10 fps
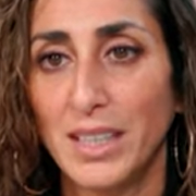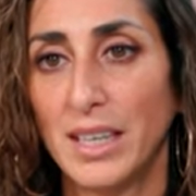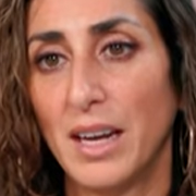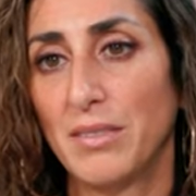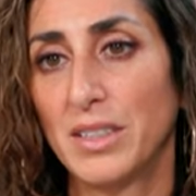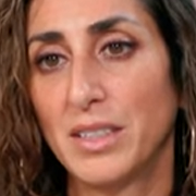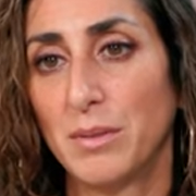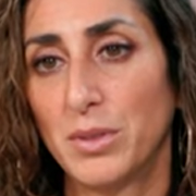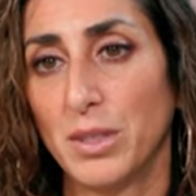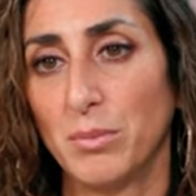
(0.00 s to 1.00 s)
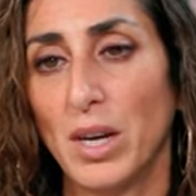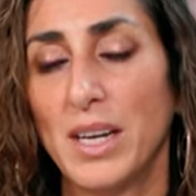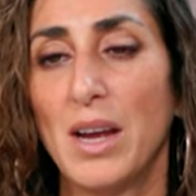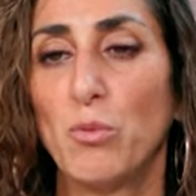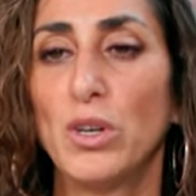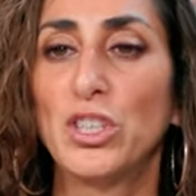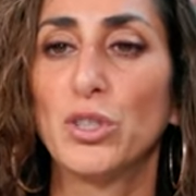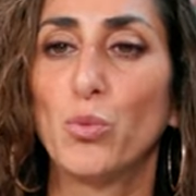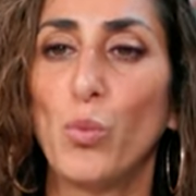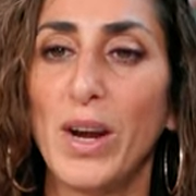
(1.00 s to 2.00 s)
can have a symptom, right? Which
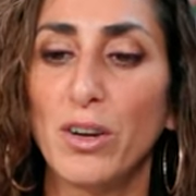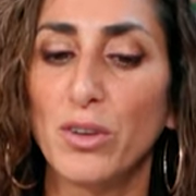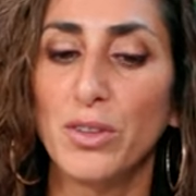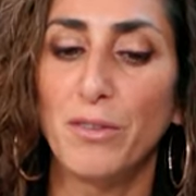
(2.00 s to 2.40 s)
is where the